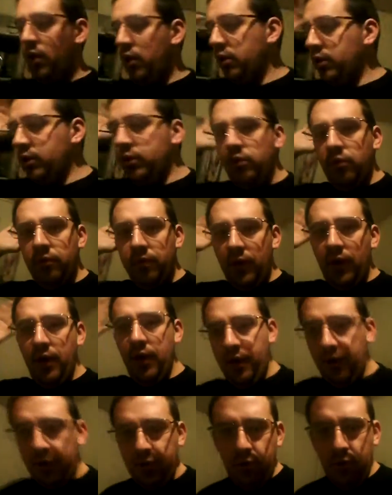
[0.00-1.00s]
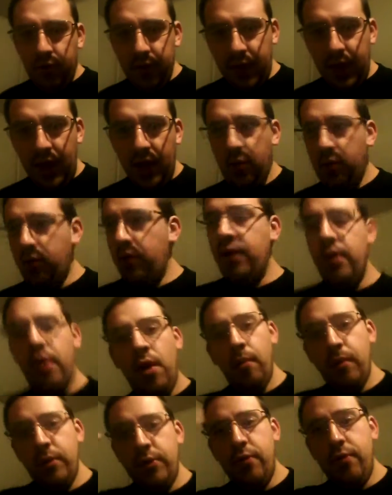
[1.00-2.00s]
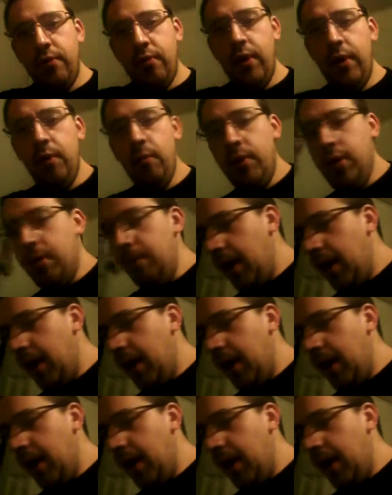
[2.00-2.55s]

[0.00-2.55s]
Hanuvla Hanuva kick one two three won the